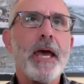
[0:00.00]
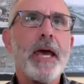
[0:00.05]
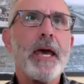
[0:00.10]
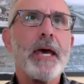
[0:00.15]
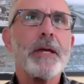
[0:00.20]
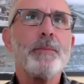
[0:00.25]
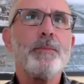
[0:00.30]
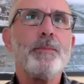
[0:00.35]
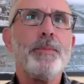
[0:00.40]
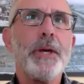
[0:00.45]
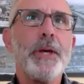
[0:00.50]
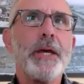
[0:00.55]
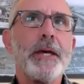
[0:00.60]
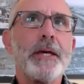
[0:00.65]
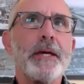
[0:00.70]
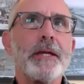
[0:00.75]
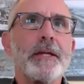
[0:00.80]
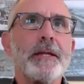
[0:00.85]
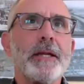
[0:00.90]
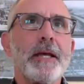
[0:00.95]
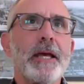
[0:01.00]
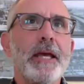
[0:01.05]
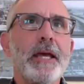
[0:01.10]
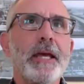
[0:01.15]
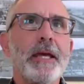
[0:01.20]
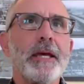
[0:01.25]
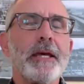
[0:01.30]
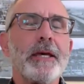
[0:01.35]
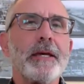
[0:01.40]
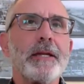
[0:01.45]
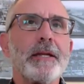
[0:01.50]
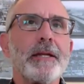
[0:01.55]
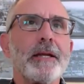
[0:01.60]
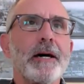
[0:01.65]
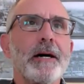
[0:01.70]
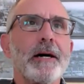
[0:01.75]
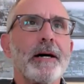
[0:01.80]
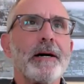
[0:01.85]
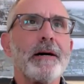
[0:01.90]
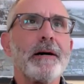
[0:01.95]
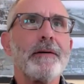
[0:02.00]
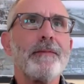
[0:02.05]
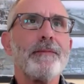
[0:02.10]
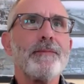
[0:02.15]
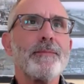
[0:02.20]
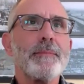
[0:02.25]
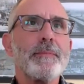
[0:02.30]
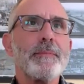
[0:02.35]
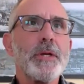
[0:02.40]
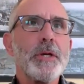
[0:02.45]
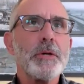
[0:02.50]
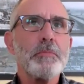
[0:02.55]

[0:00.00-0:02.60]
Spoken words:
had been in